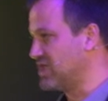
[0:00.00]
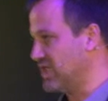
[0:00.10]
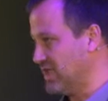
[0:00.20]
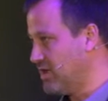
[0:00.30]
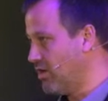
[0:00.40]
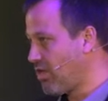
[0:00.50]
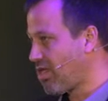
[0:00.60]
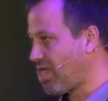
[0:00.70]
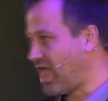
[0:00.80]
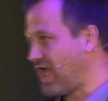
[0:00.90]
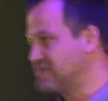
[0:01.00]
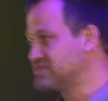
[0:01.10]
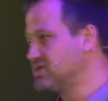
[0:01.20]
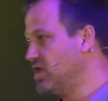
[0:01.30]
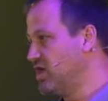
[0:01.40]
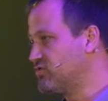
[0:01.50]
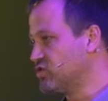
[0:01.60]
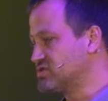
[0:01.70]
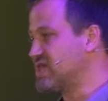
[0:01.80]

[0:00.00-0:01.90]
key. And of course,